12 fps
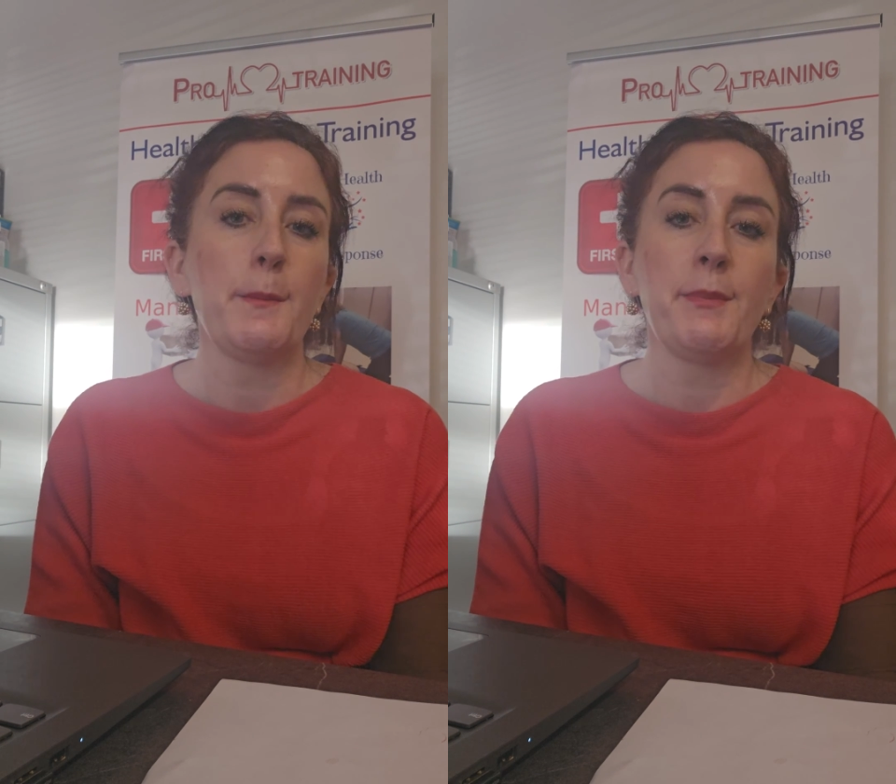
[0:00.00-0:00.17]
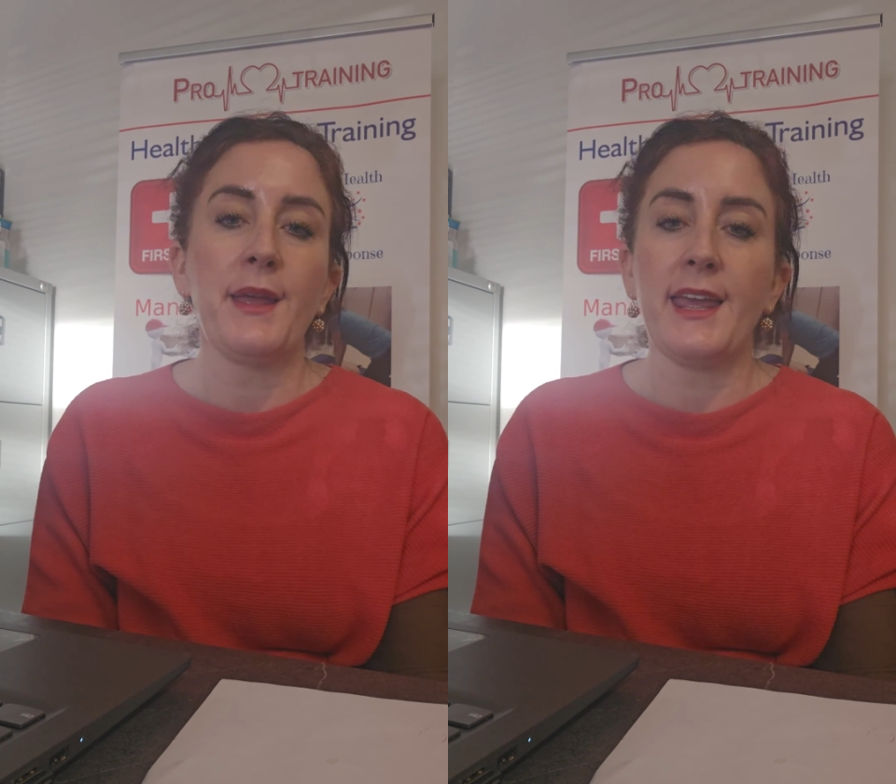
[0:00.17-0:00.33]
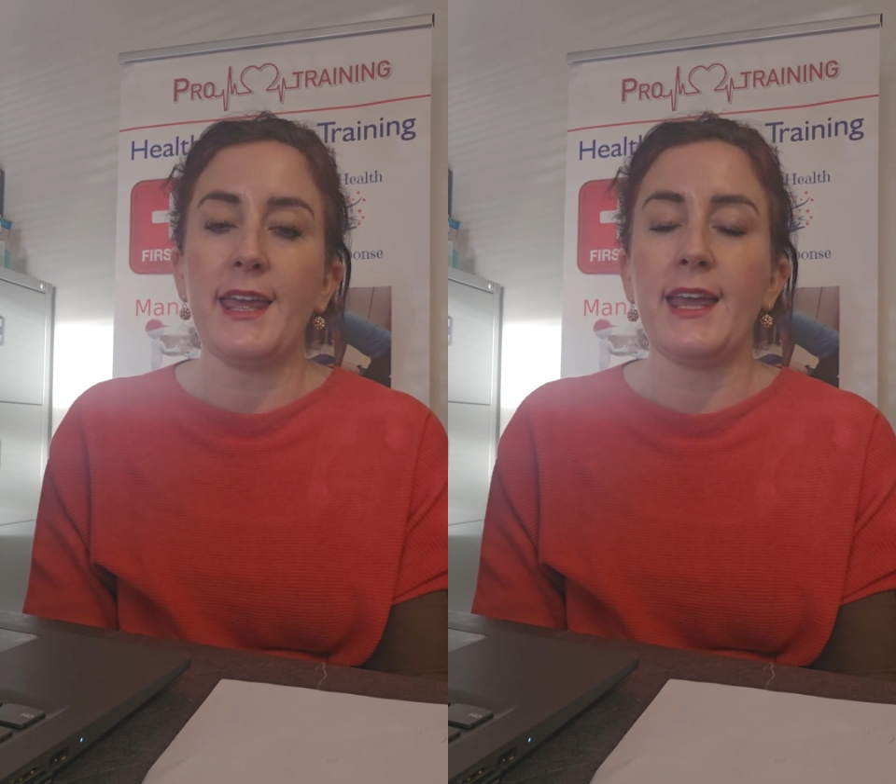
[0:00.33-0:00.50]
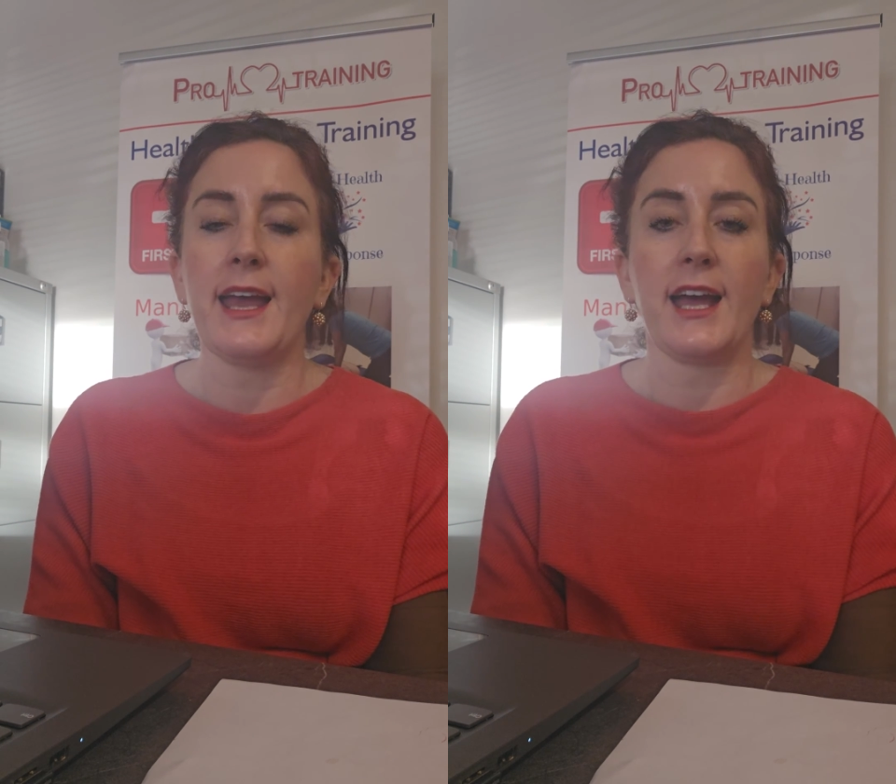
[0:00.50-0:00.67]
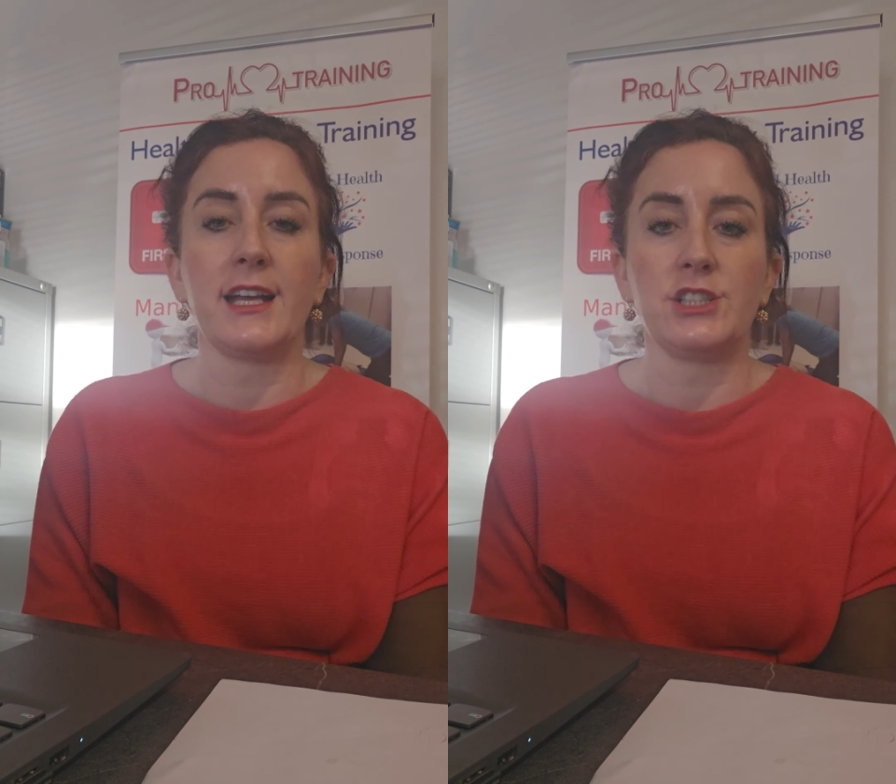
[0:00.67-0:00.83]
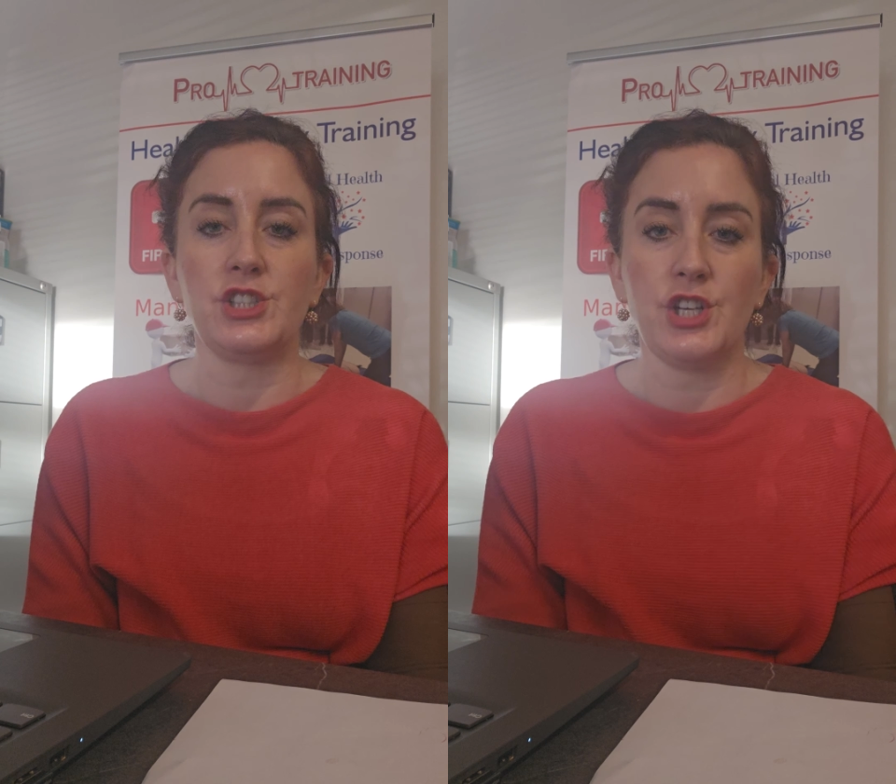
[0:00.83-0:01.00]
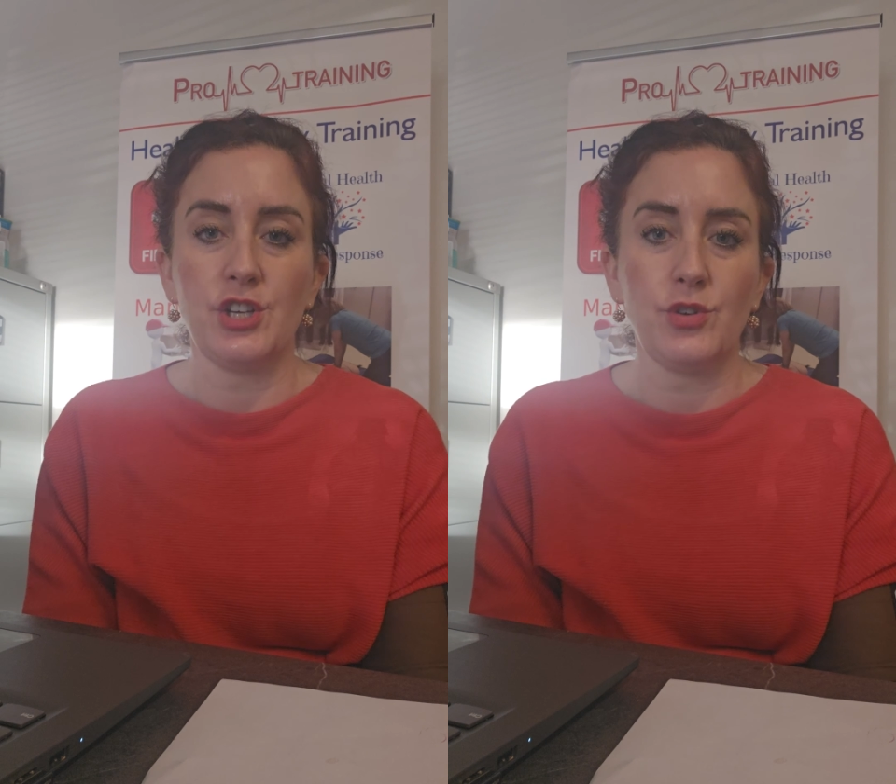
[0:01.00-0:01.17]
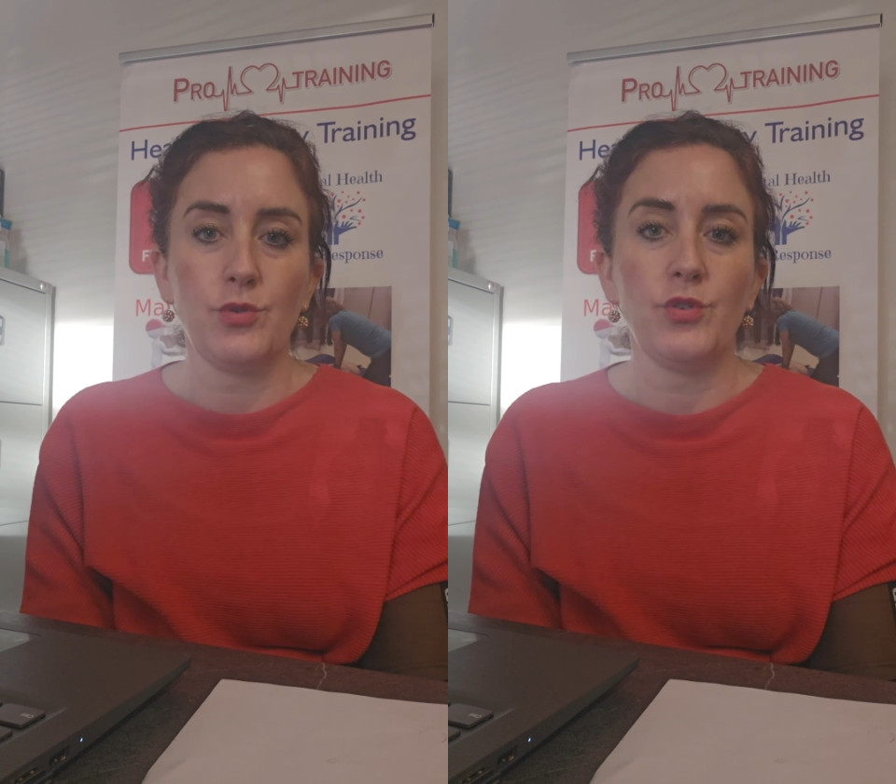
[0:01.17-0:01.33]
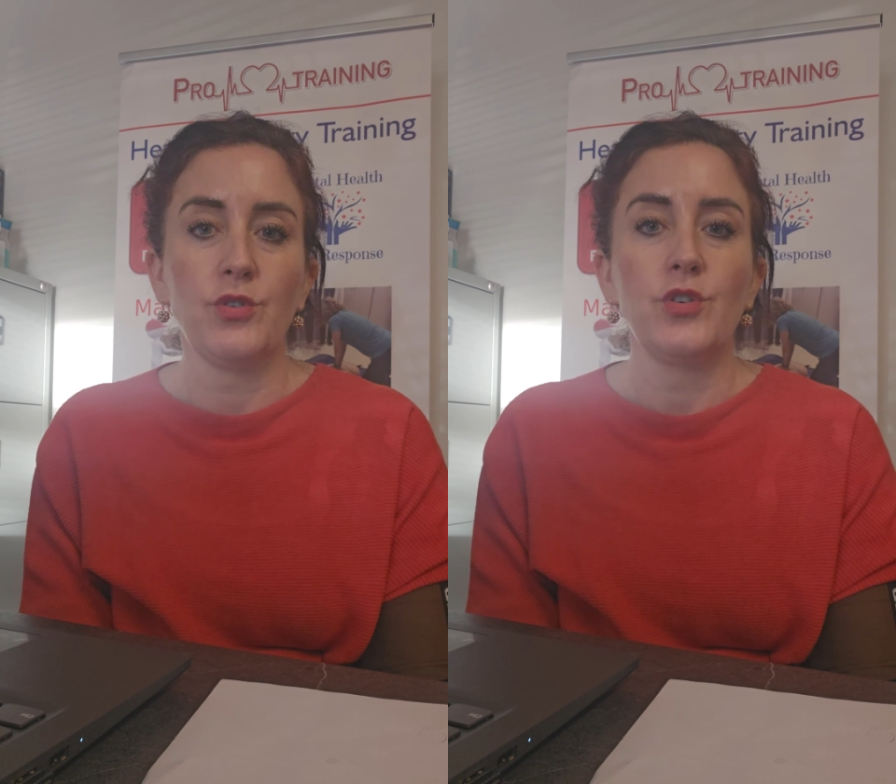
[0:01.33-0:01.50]
P, and
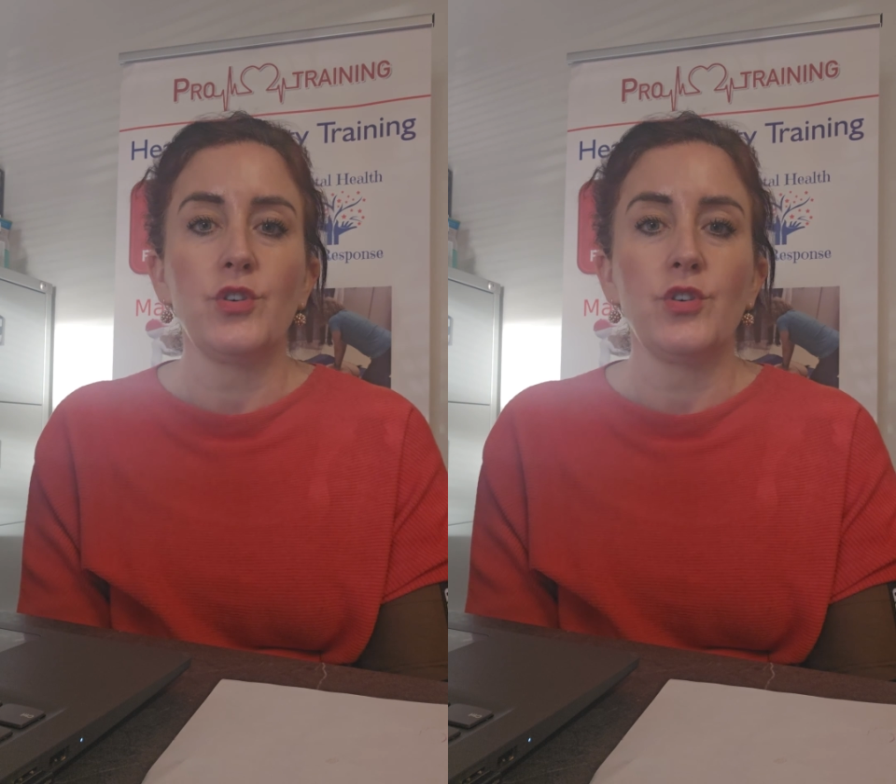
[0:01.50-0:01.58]
U.